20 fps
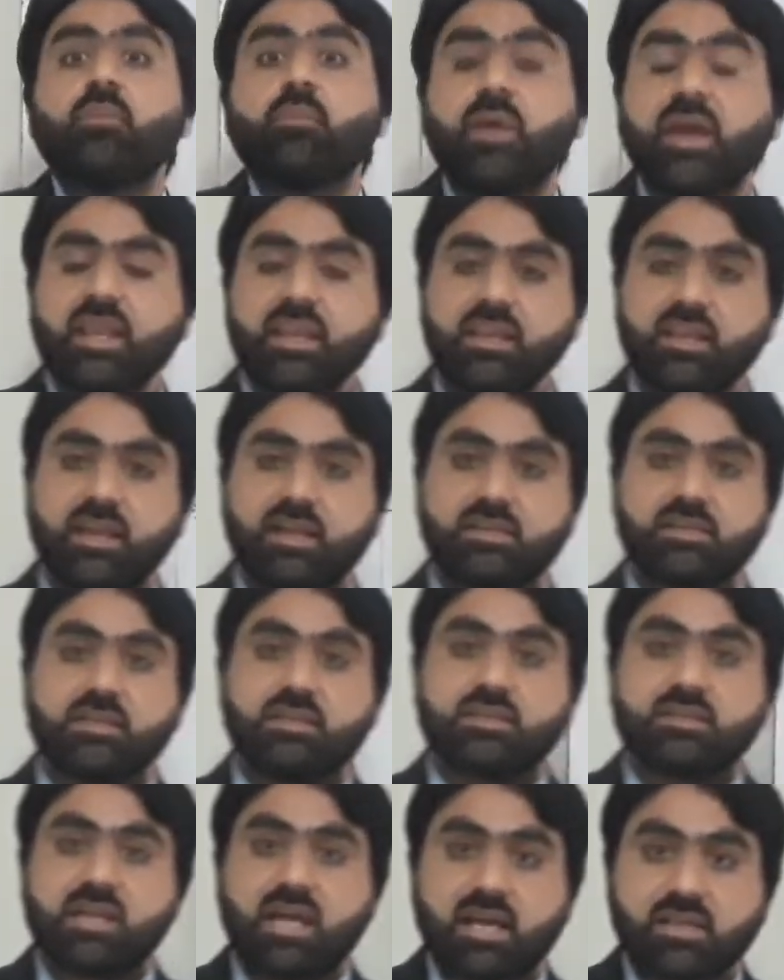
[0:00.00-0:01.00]

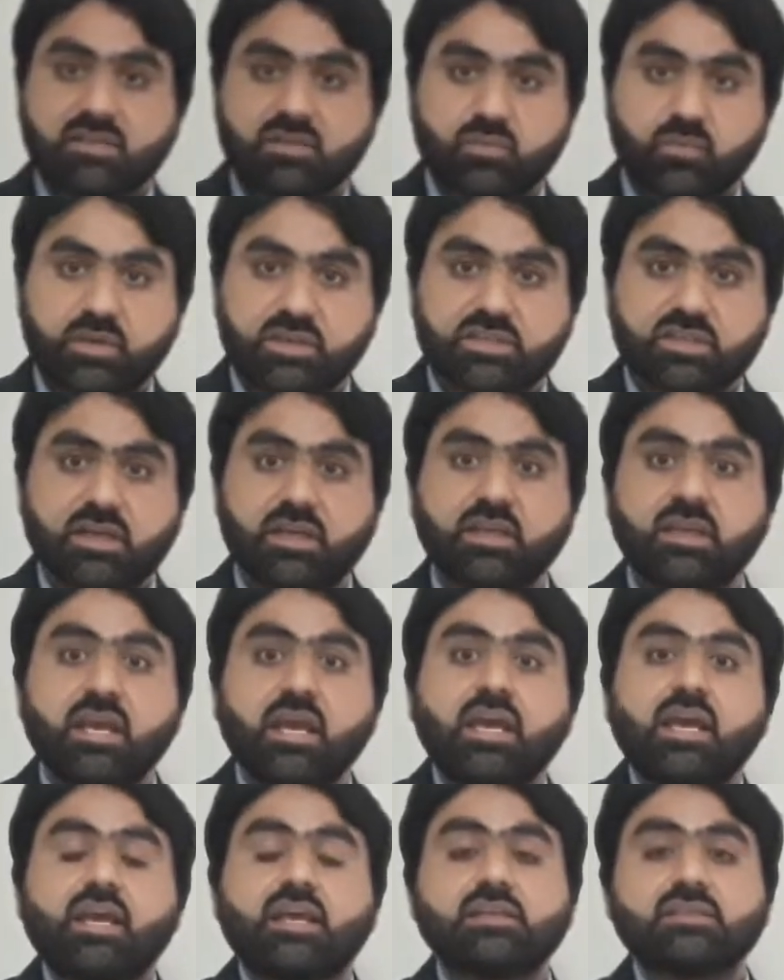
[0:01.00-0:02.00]
Perinatal transmission
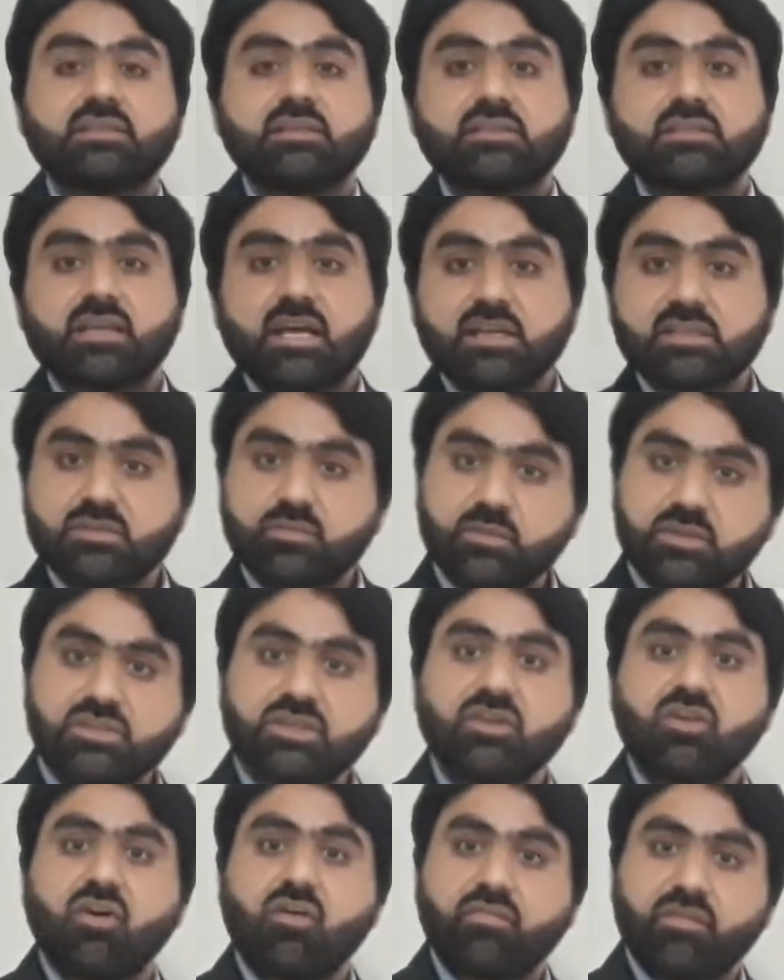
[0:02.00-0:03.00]
is the
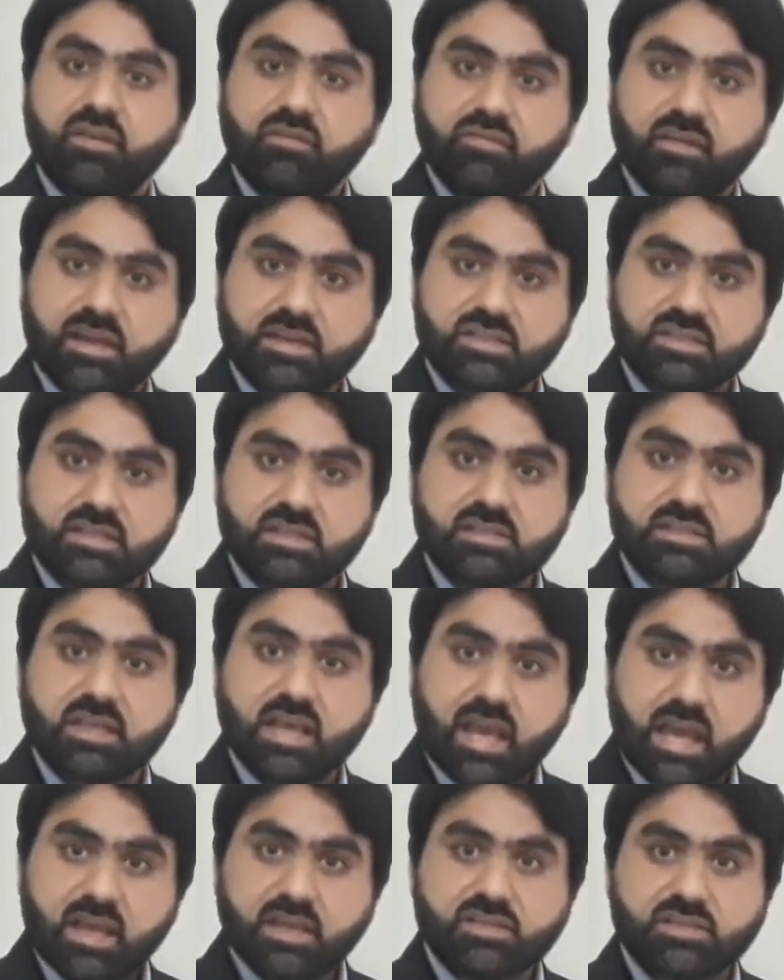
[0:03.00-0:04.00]
transmission of infectious
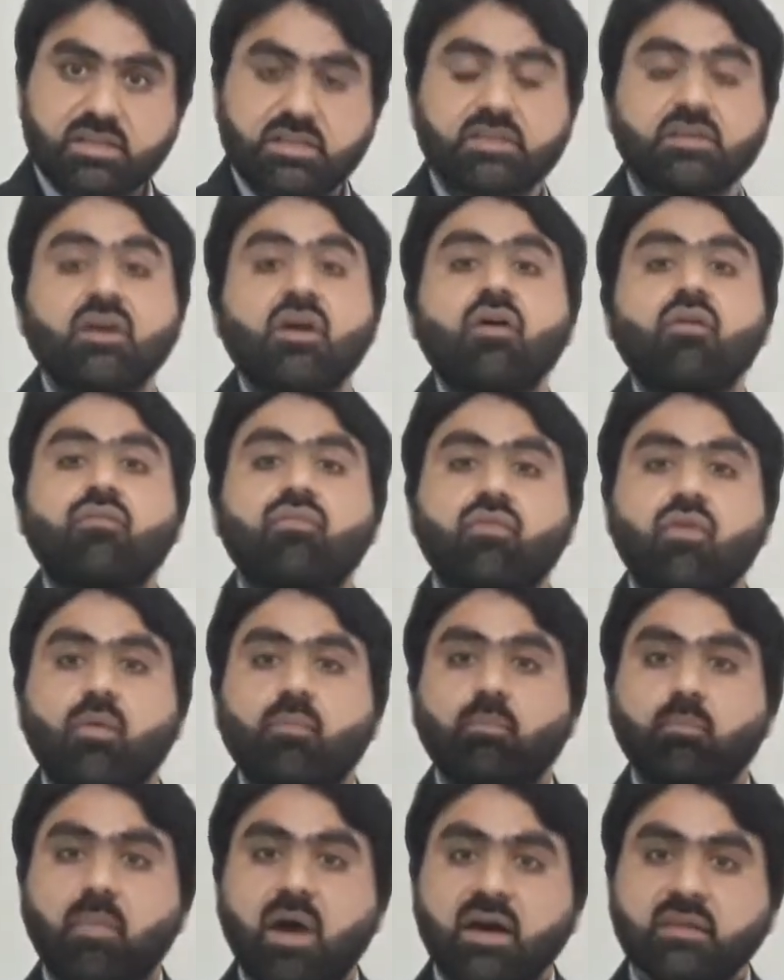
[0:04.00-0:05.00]
agent from
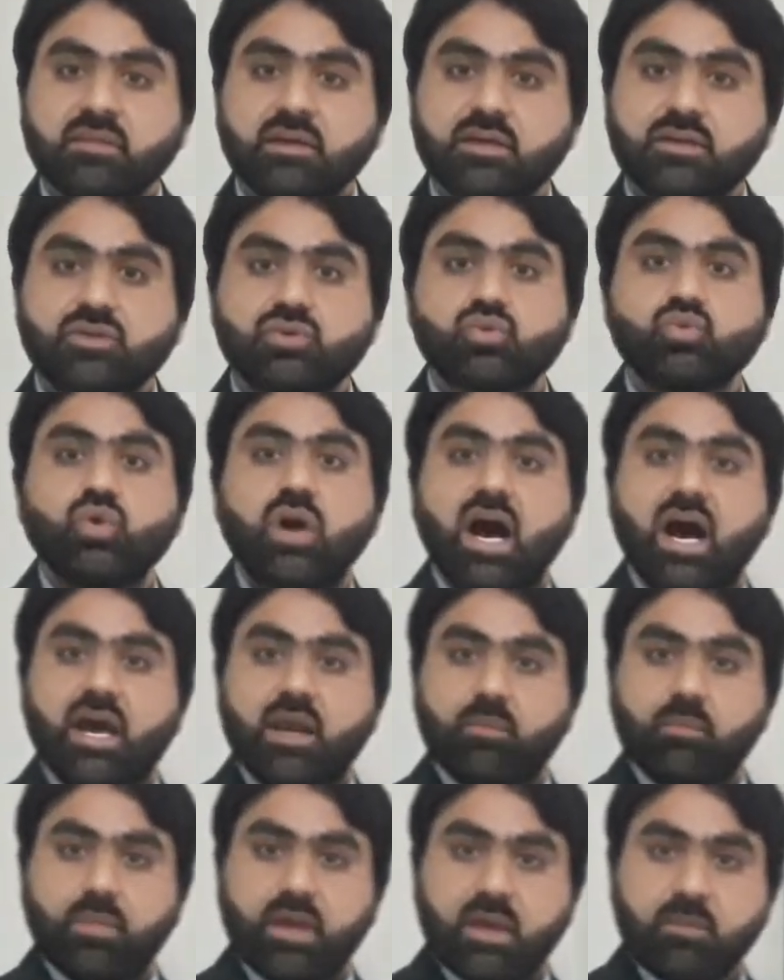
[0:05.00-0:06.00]
mother to
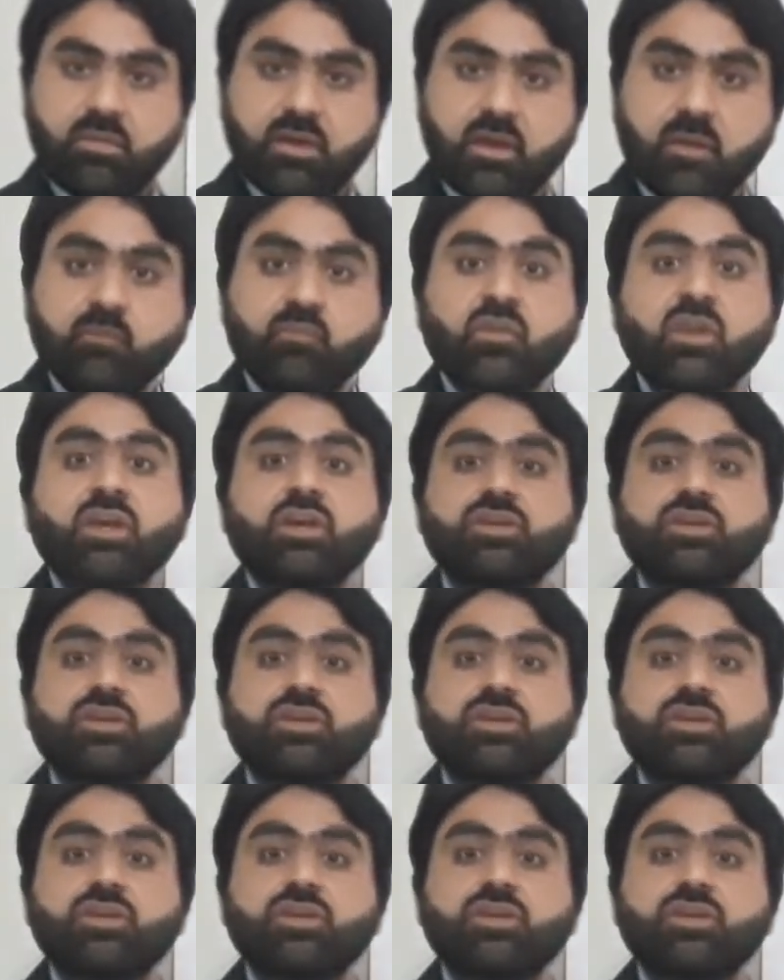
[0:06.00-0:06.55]
her baby